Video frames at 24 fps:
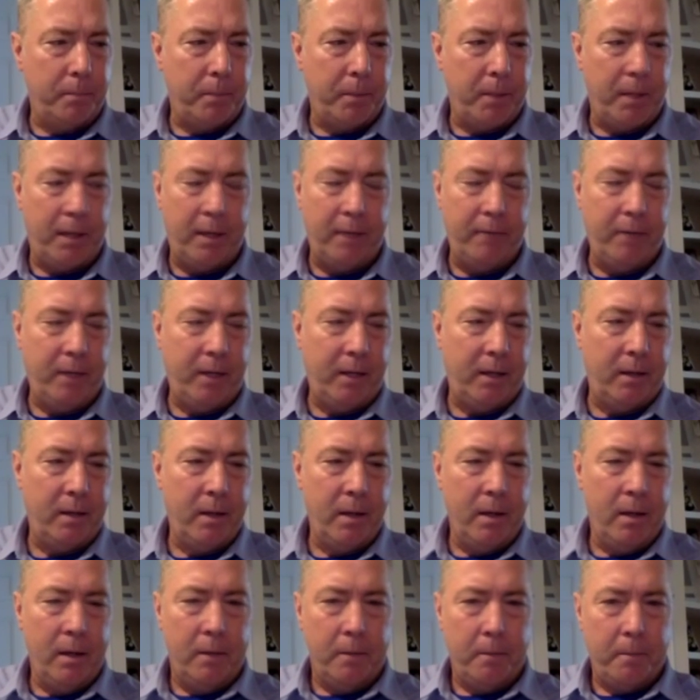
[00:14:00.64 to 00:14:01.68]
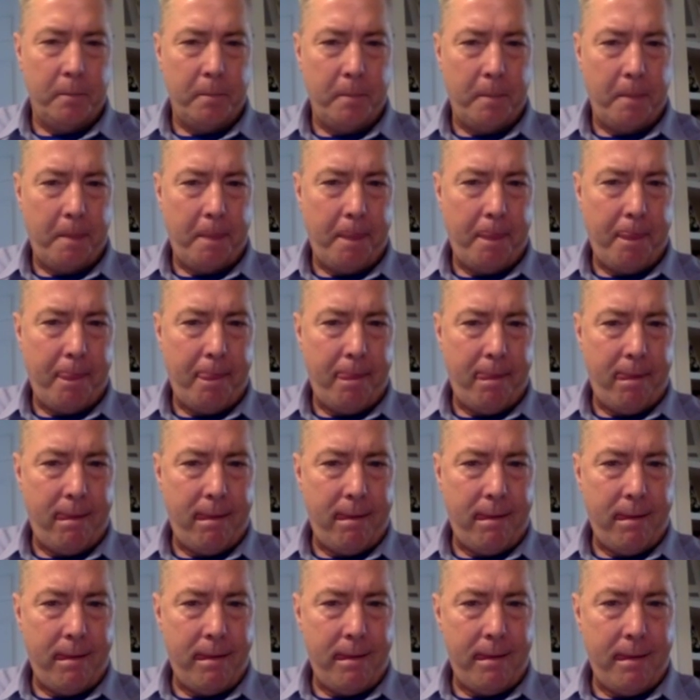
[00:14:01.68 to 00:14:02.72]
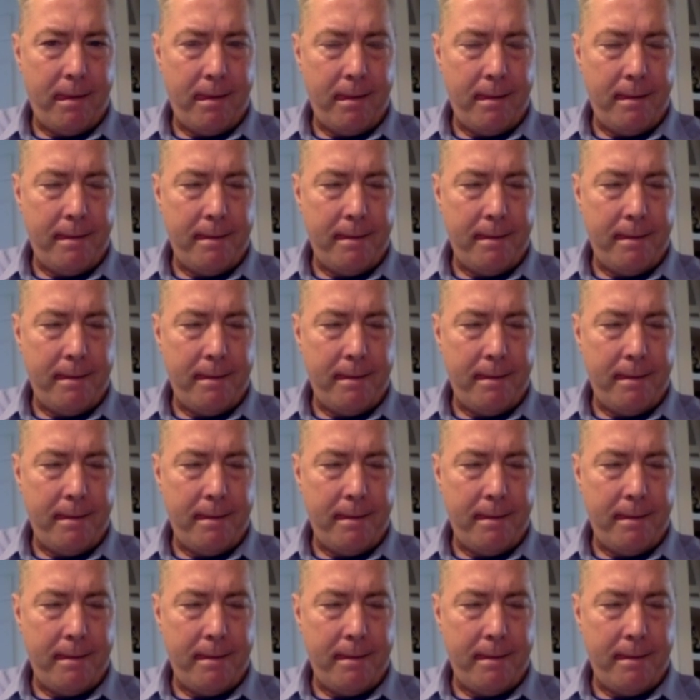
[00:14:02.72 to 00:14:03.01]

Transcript: visual I fluctuations not... or?